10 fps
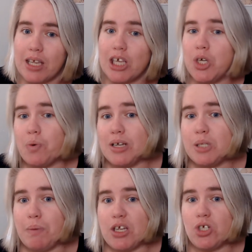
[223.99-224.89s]
you are
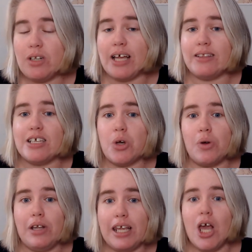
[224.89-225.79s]
special and there's
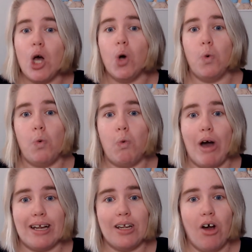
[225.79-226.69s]
only
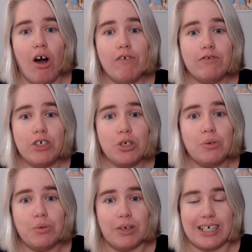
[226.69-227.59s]
one of
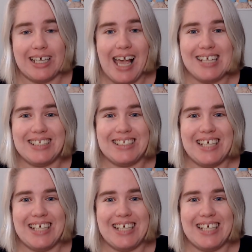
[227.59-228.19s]
you yes